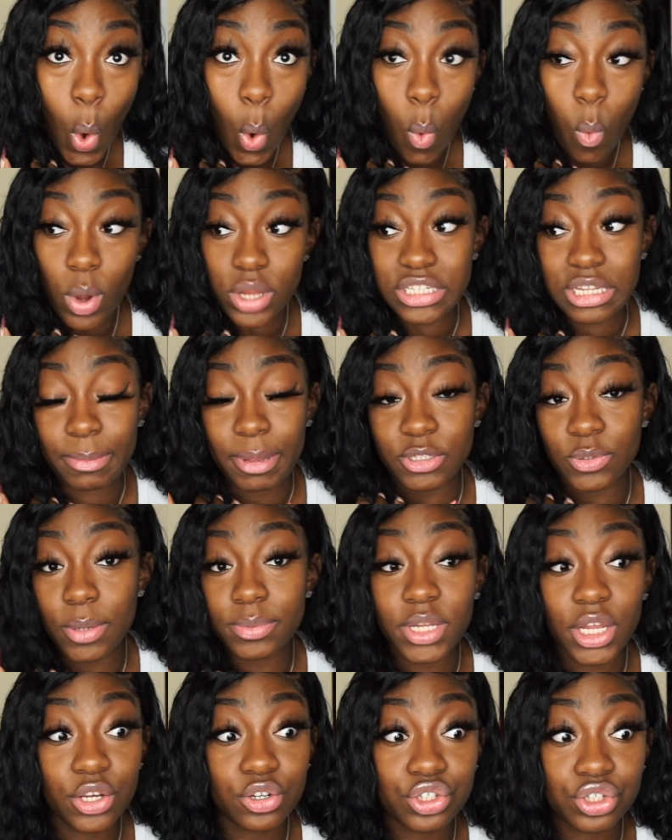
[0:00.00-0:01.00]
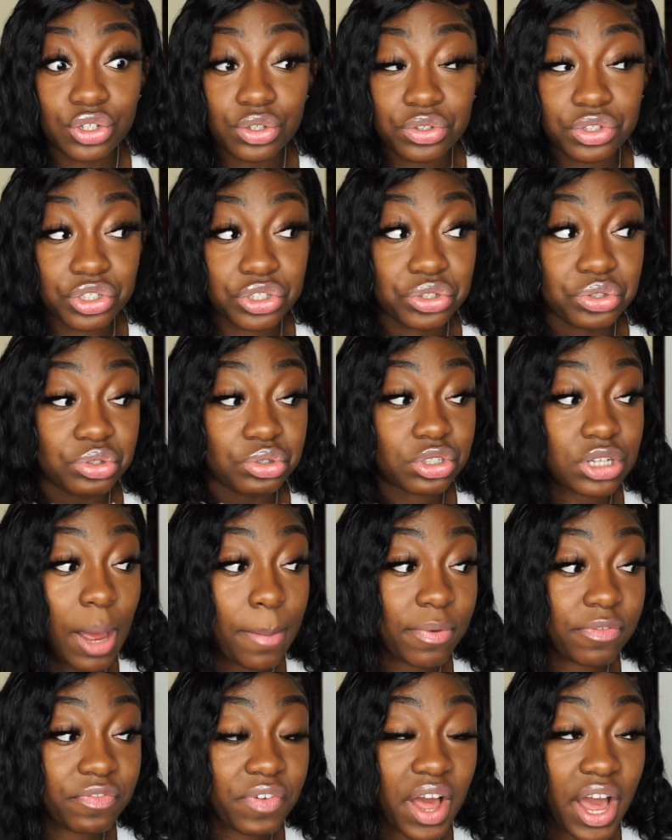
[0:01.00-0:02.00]
What's the best website you should use? Should you use
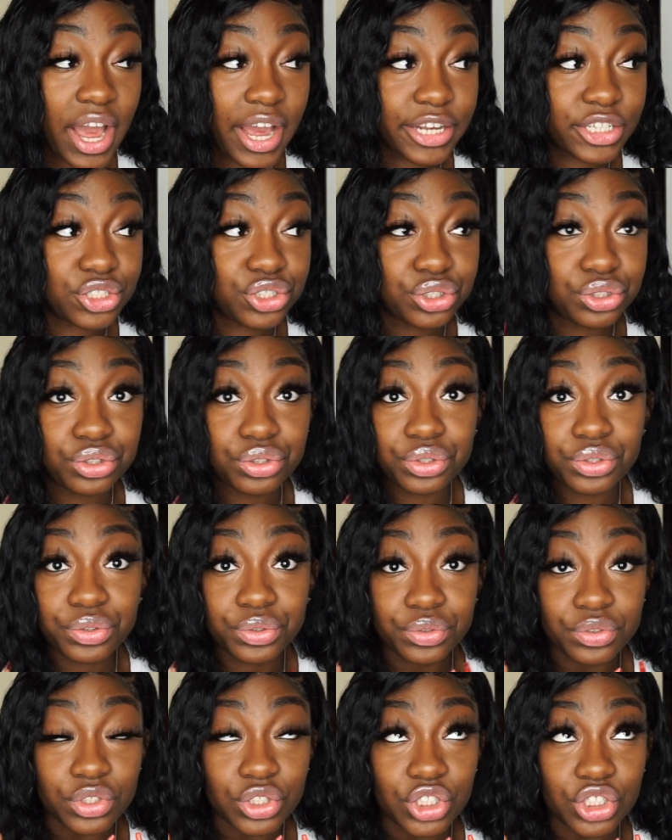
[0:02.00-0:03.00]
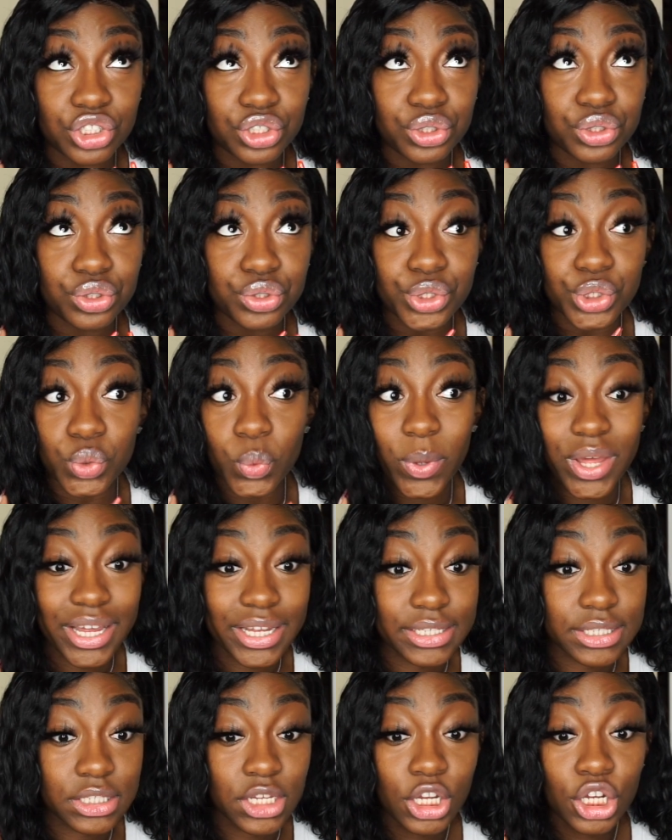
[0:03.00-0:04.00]
Shopify? Should you use
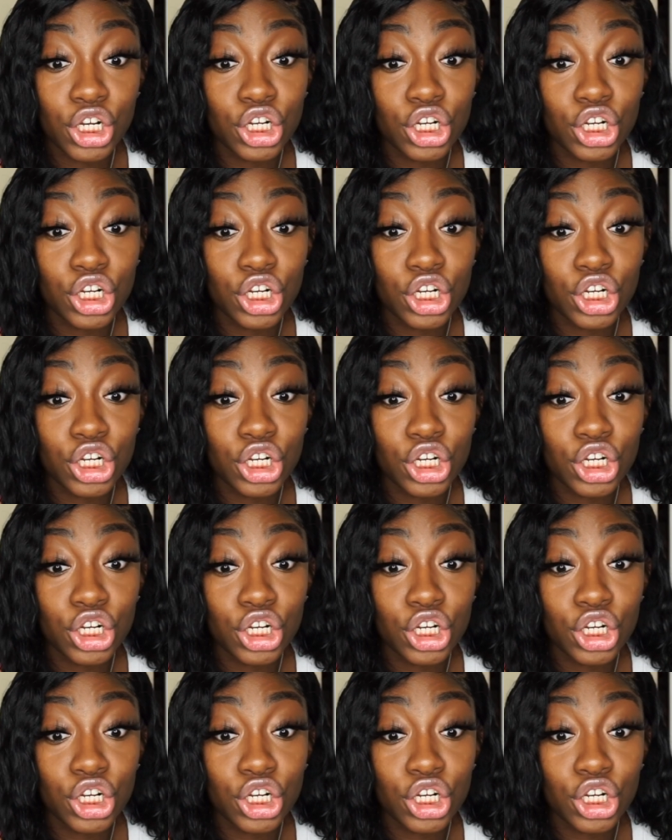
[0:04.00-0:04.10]
Wix?